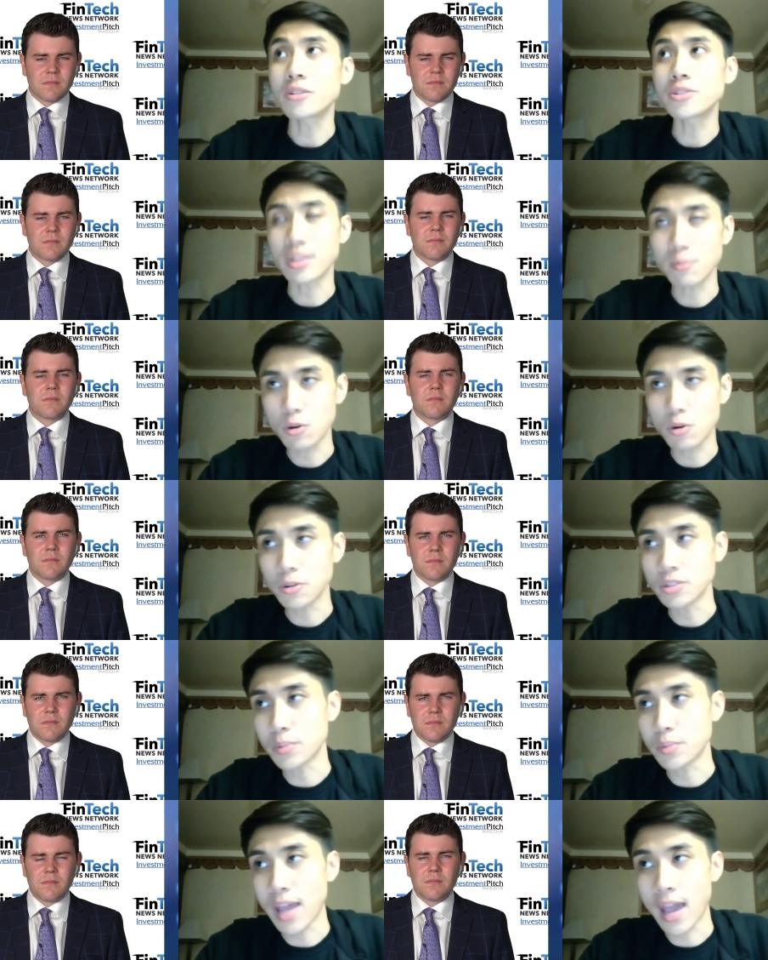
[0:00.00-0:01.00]
Speaker 1: stablecoin to
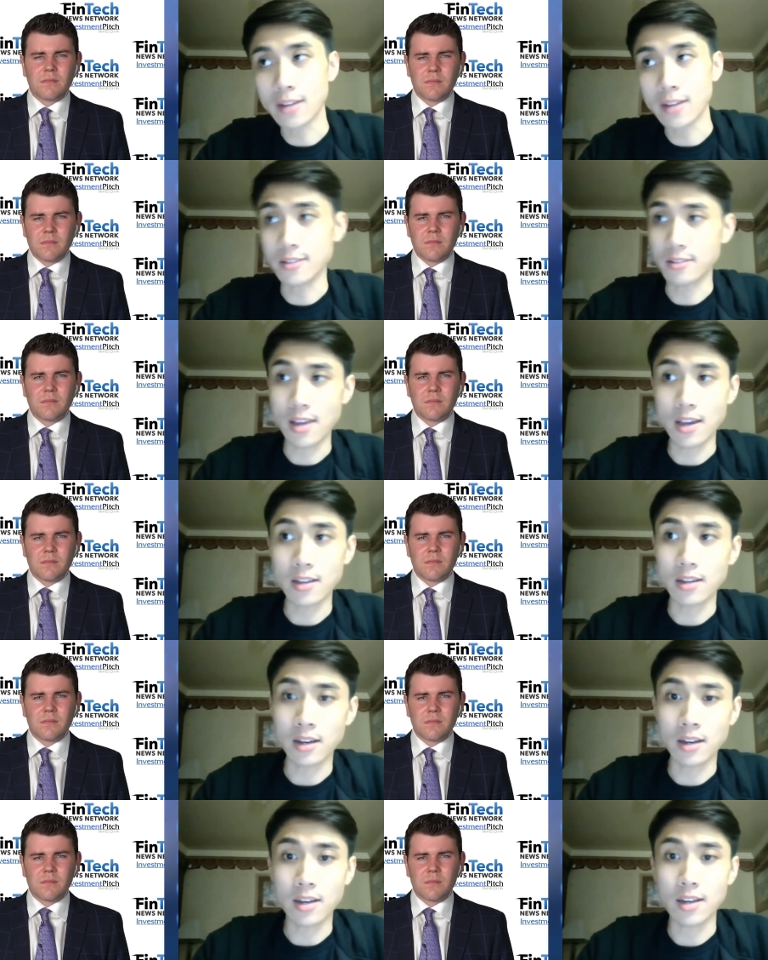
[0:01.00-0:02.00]
be added to
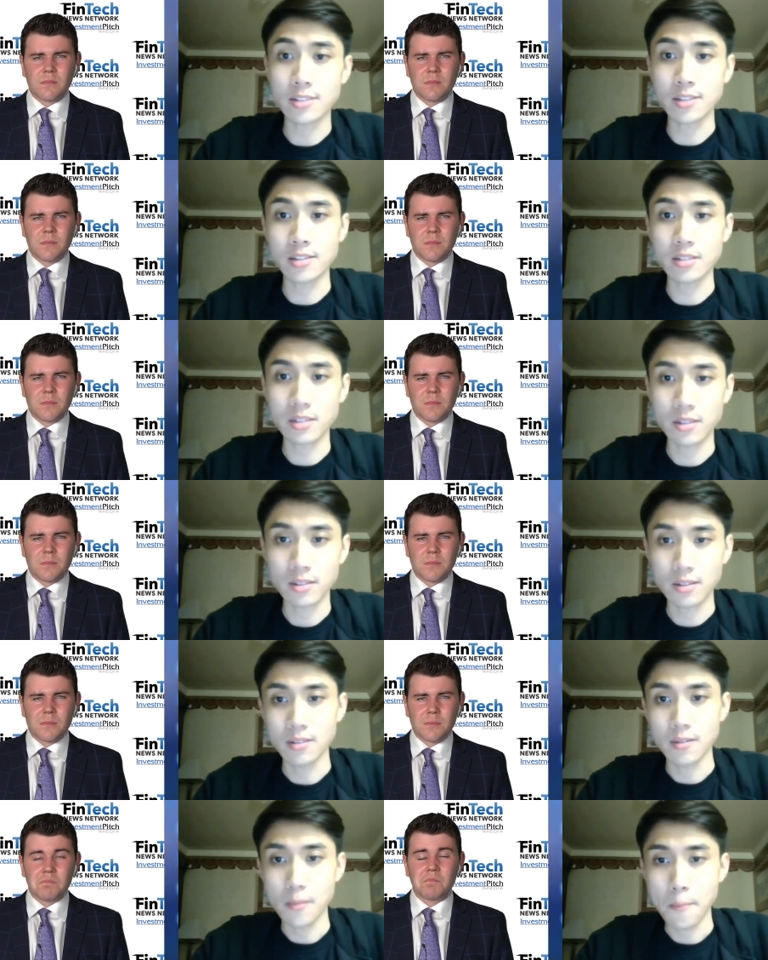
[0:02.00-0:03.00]
that exchange.
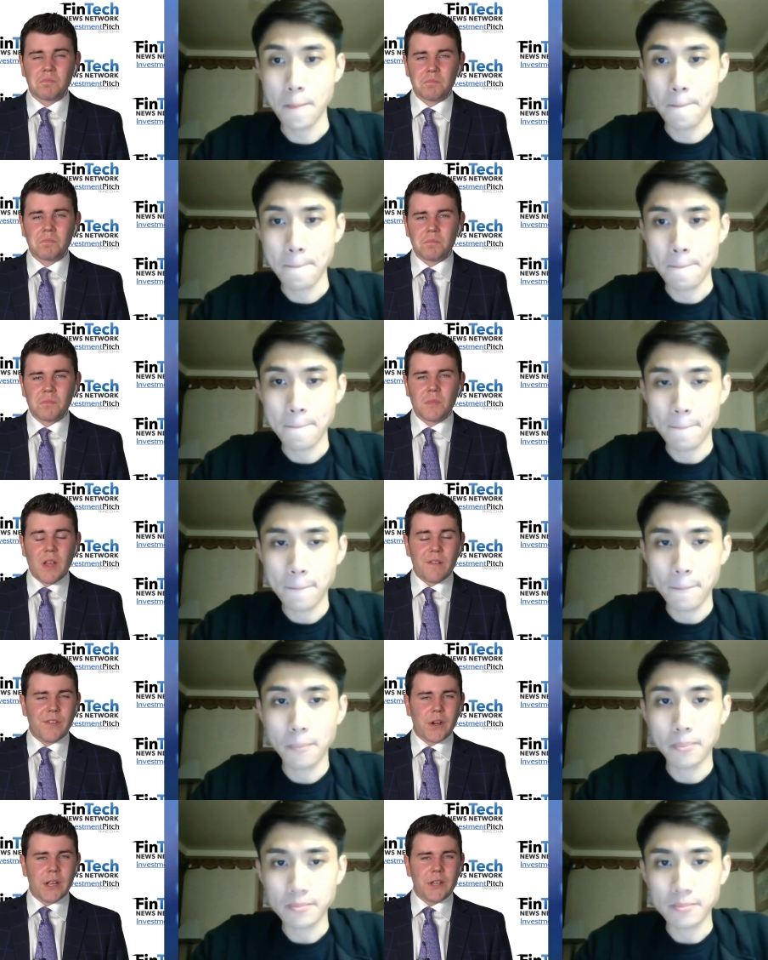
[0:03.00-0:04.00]

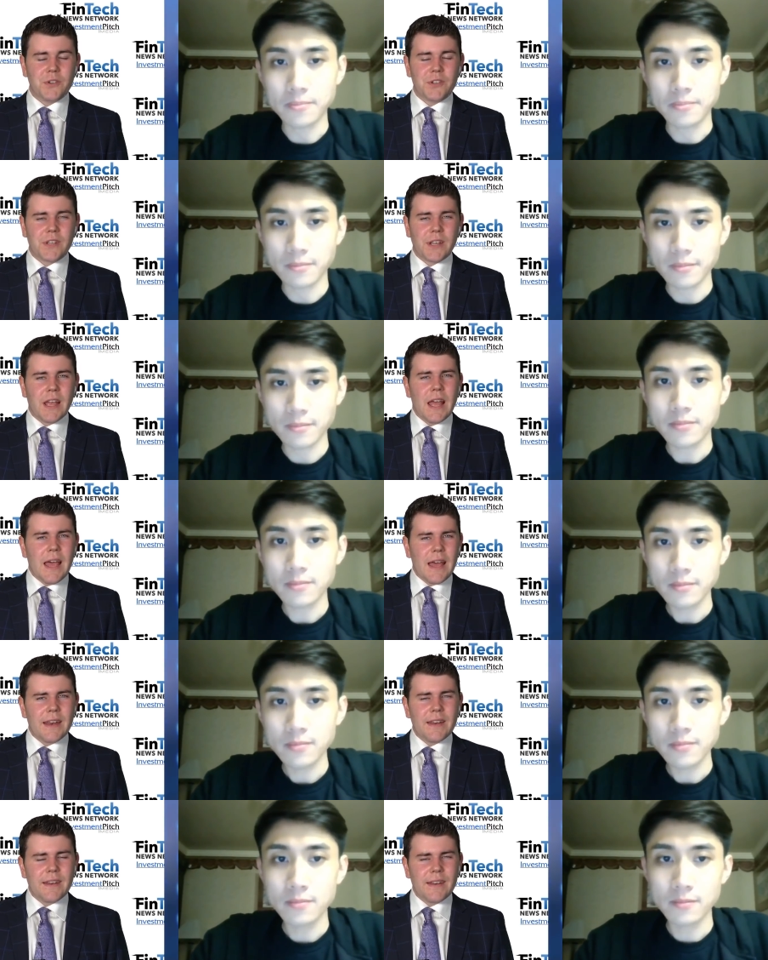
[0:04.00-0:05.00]
Speaker 2: Very interesting.
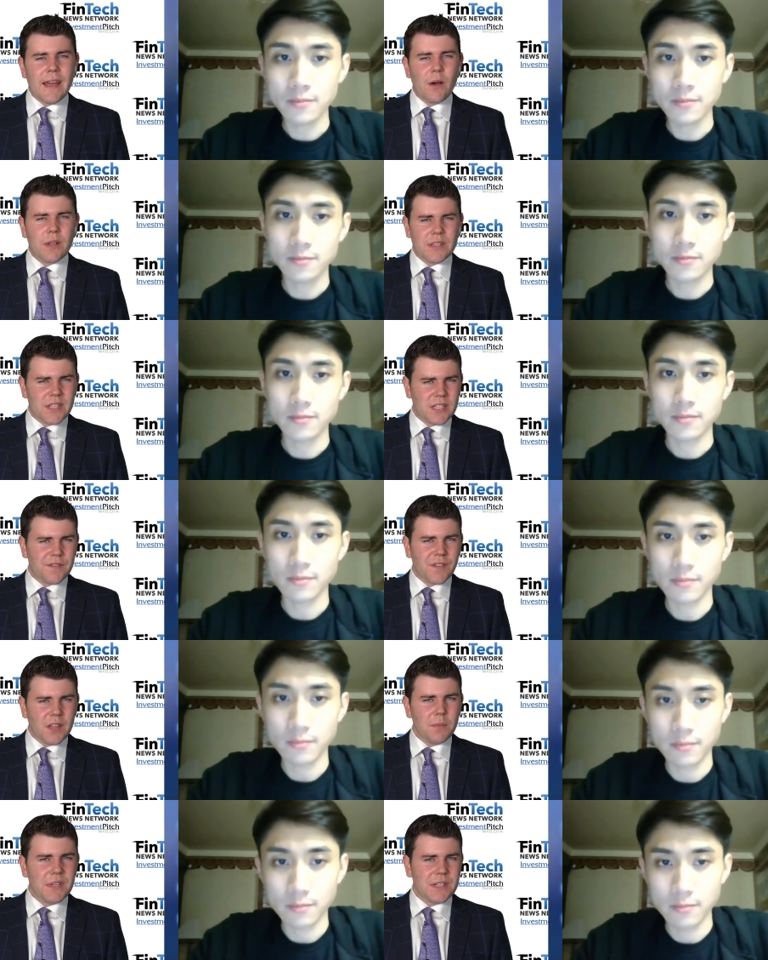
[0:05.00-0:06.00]
And now, is the
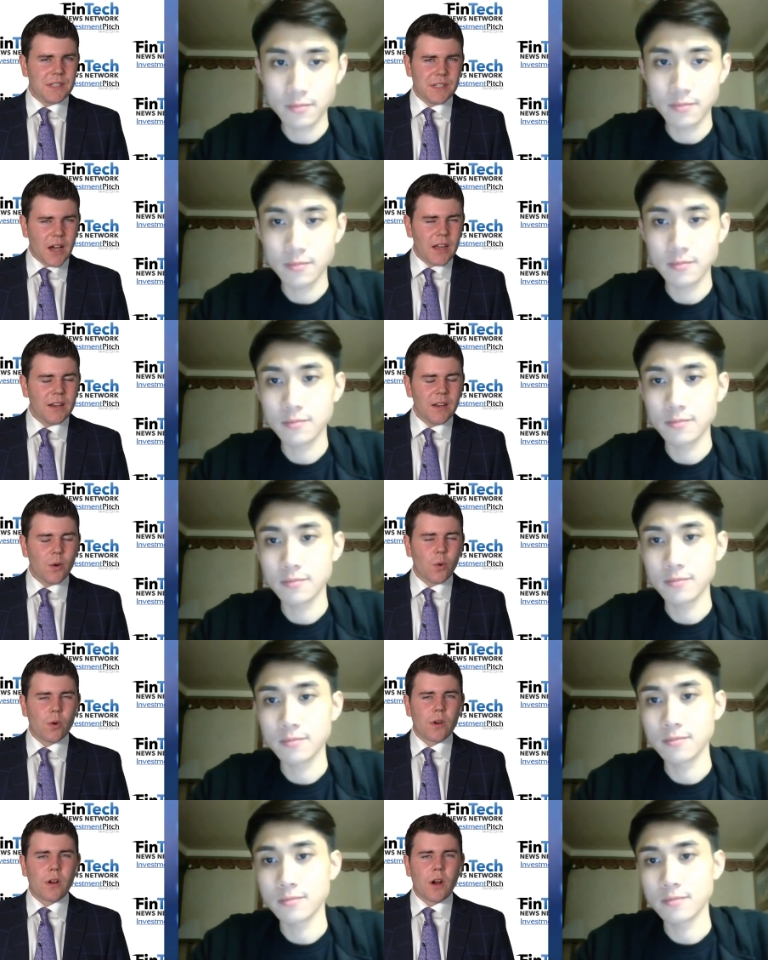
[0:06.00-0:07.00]
development done,
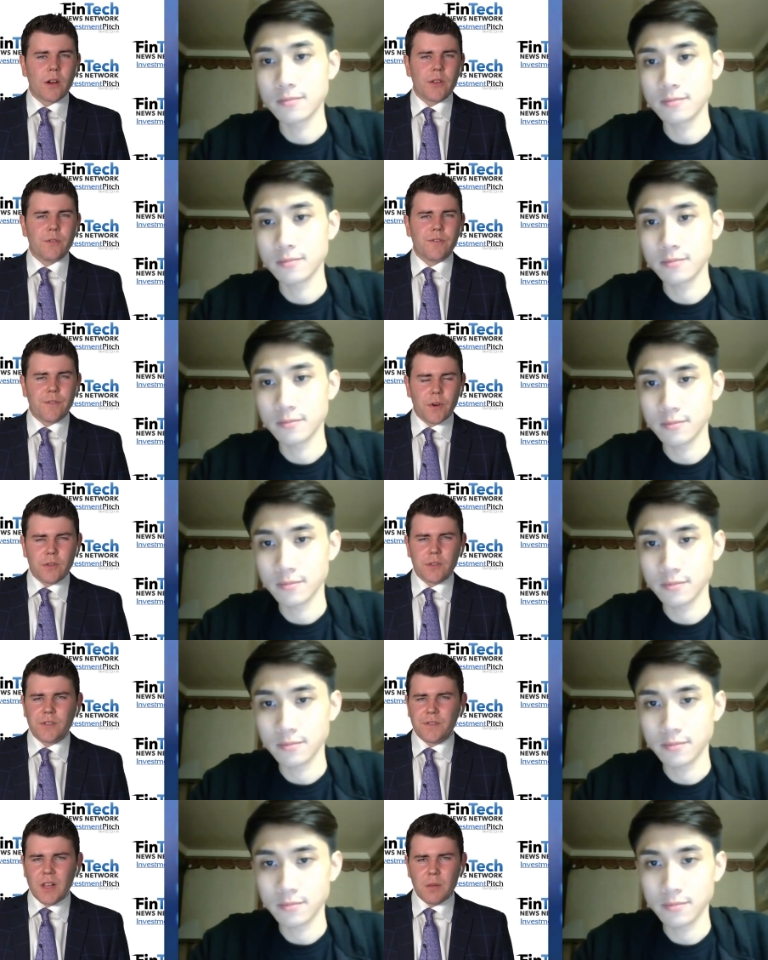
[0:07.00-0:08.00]
or are you further
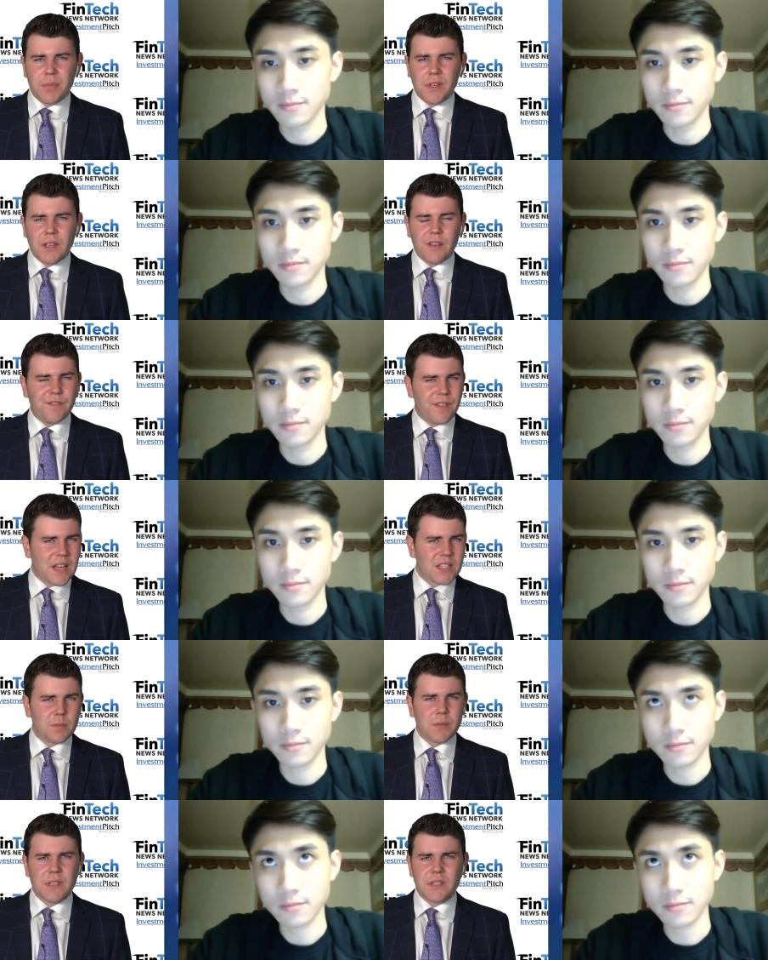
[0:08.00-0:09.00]
developing
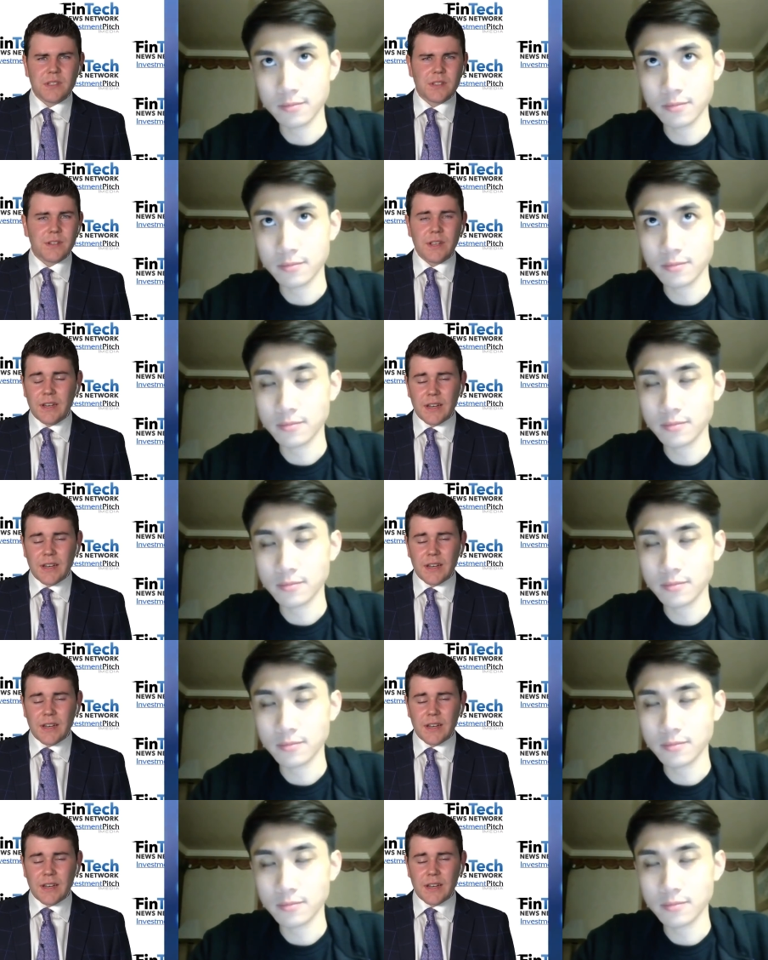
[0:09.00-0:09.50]
advancements and